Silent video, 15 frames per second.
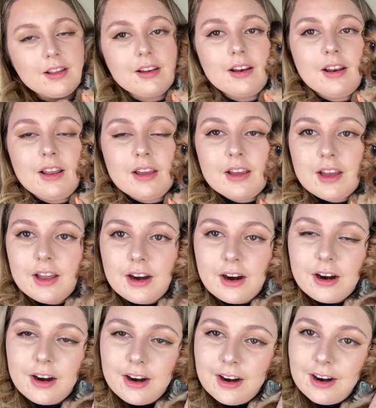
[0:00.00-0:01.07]
Look at
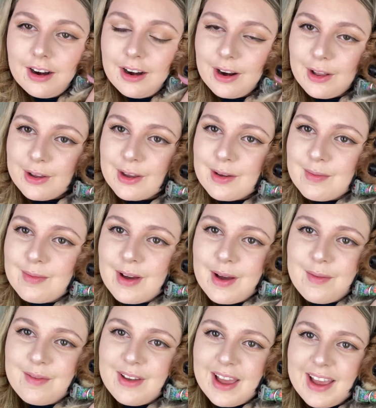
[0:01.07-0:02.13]
her. Look at my
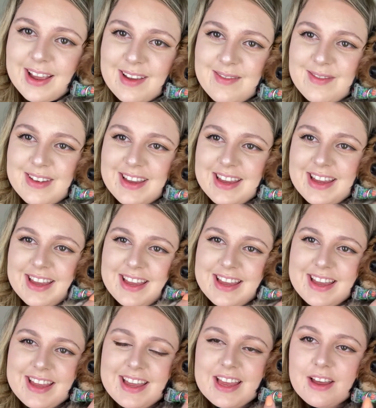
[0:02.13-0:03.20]

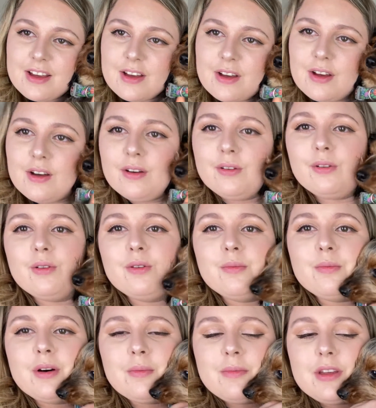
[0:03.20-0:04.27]
baby. Oh,
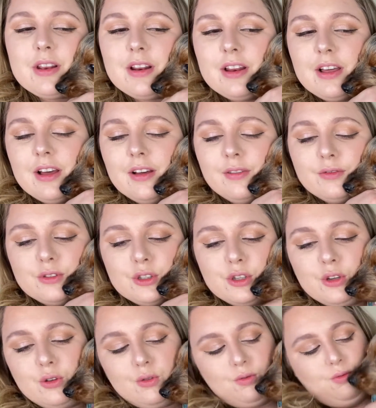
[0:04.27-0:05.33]
mommy loves
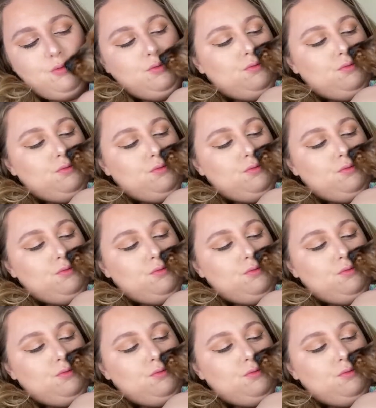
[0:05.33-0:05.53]
you.